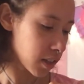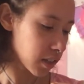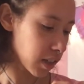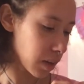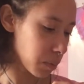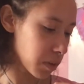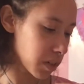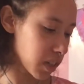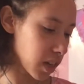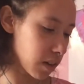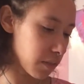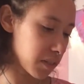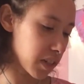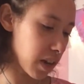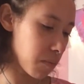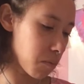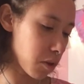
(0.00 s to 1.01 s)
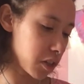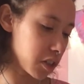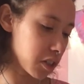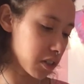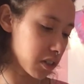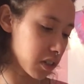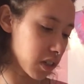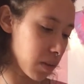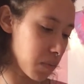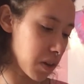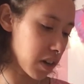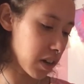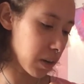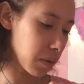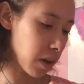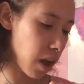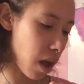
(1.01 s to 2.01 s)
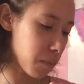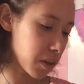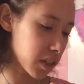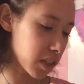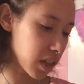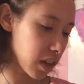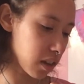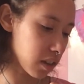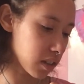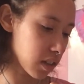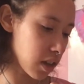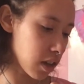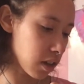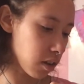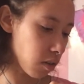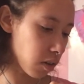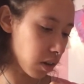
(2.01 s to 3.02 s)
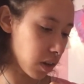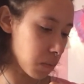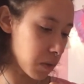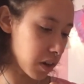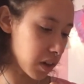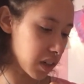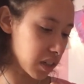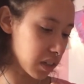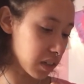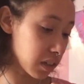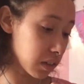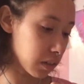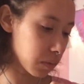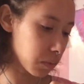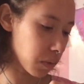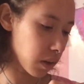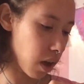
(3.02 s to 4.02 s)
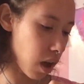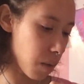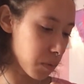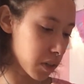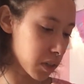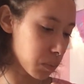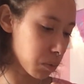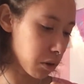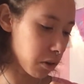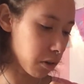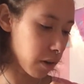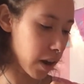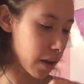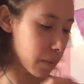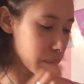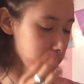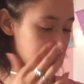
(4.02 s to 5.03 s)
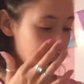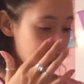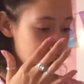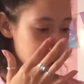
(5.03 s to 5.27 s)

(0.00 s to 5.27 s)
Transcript: 10% of Shea Moisture community commerce sales go to community commerce programs.